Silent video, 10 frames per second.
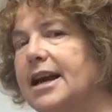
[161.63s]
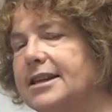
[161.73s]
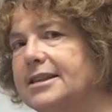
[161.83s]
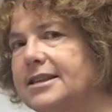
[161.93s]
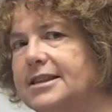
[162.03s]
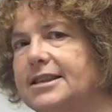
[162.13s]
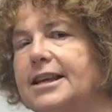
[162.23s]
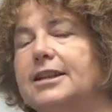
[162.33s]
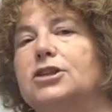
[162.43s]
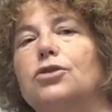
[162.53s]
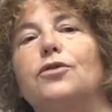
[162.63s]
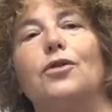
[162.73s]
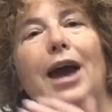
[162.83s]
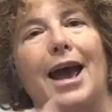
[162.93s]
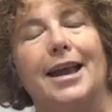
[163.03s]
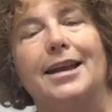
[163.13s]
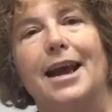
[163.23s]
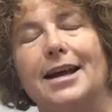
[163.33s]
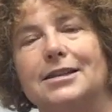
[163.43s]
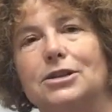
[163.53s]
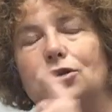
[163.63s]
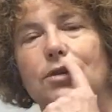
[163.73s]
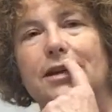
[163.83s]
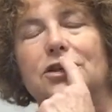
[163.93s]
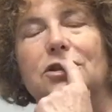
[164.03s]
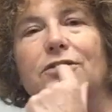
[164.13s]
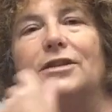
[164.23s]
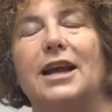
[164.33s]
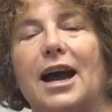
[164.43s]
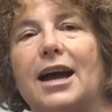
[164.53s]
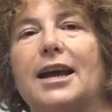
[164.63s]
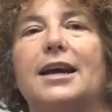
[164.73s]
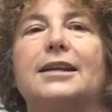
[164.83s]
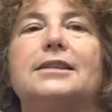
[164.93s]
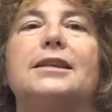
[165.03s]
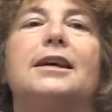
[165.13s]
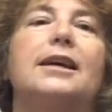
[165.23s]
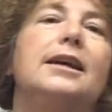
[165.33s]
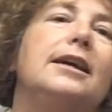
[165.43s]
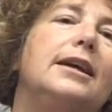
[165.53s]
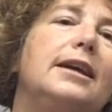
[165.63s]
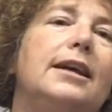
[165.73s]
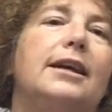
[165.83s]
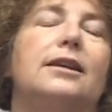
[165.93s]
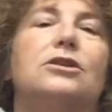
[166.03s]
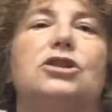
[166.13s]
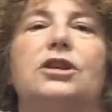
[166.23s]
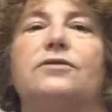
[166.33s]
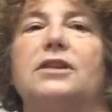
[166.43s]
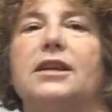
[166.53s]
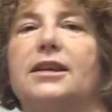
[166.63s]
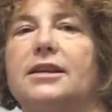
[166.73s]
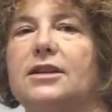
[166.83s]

that's exceeded. So if you add concentration of the ions, it'll shift it in a